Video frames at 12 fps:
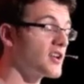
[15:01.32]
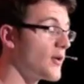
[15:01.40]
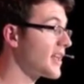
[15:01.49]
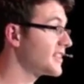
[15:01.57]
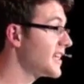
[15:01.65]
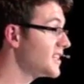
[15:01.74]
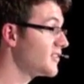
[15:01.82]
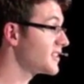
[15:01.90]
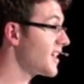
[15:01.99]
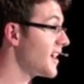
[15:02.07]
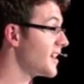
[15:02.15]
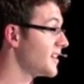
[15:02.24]
you know, at the end of the
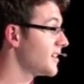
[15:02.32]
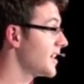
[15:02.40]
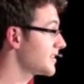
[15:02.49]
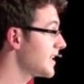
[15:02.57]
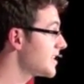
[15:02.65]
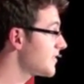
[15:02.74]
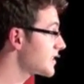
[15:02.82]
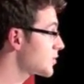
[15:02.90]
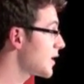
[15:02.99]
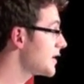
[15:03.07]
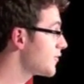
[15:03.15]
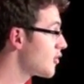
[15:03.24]
day, at the end of that
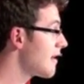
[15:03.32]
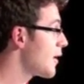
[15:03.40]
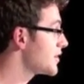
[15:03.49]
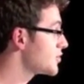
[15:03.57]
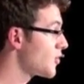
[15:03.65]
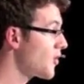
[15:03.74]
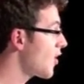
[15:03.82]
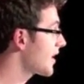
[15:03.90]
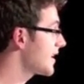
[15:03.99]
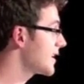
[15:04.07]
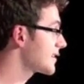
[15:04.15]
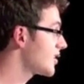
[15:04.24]
24 hours, you're not
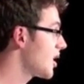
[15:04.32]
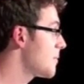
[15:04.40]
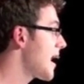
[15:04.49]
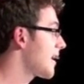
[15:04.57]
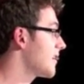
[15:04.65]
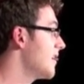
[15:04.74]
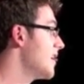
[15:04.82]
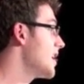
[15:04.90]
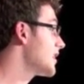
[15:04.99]
getting that time back.